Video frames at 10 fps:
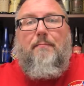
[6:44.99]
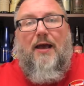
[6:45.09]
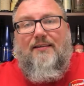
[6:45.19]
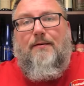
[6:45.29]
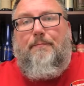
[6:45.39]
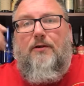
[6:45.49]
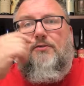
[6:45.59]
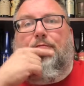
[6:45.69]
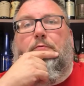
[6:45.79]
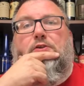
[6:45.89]
Massive Beers
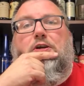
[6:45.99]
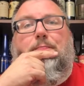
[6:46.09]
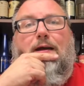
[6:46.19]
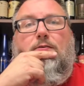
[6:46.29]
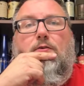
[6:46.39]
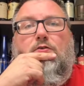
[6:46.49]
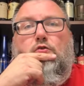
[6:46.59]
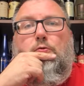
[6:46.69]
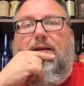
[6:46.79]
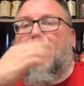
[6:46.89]
if you want to check me out doing the
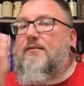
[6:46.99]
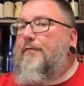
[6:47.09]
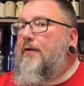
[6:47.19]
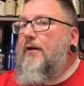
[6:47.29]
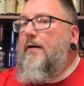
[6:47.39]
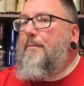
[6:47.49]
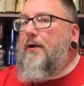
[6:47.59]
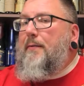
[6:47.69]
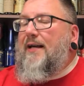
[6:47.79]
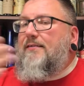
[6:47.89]
social media stuff.
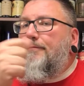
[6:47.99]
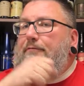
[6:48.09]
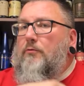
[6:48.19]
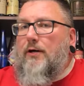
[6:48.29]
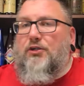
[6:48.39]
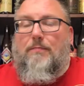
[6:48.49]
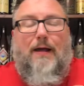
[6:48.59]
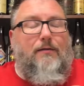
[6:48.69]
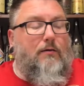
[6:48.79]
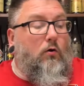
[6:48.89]
Beer Massive if you want to check me
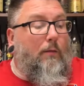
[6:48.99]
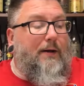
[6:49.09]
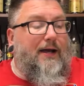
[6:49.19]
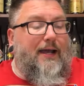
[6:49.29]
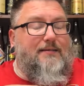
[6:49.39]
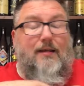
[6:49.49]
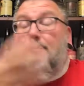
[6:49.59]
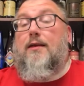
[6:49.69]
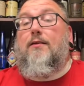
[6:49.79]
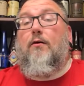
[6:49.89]
out doing the whole podcasting
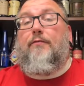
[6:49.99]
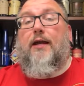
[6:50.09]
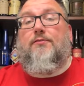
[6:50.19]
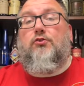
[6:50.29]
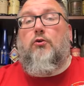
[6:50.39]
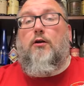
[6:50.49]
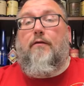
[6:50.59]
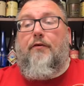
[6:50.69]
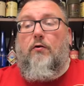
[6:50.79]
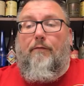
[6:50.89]
thing. And hopefully you guys enjoyed the
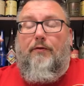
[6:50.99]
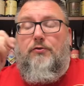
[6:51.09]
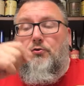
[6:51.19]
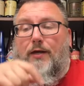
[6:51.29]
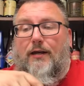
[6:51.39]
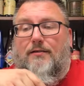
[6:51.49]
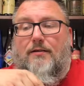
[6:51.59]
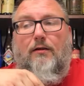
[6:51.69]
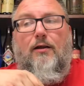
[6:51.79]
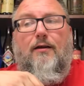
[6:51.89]
review. Hopefully enjoying a nice
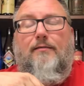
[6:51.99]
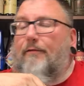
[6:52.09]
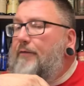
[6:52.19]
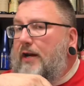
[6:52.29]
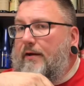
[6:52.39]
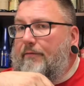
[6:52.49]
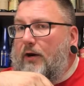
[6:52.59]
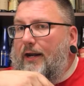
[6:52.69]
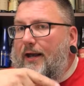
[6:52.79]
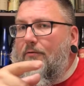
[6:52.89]
little definitive
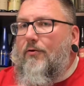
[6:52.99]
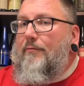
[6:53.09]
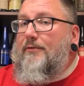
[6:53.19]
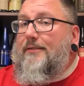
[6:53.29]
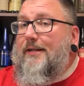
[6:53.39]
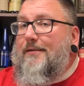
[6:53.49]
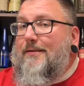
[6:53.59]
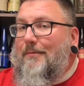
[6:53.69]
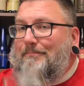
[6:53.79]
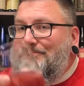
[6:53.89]
right now. And hopefully see you next
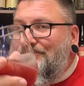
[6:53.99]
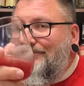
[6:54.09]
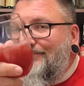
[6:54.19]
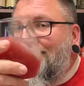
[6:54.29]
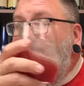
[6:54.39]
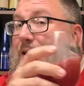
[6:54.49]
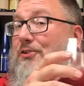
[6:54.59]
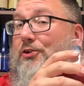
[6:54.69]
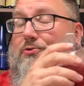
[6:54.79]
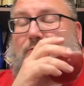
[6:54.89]
time.
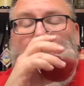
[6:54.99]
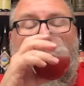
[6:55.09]
Cheers.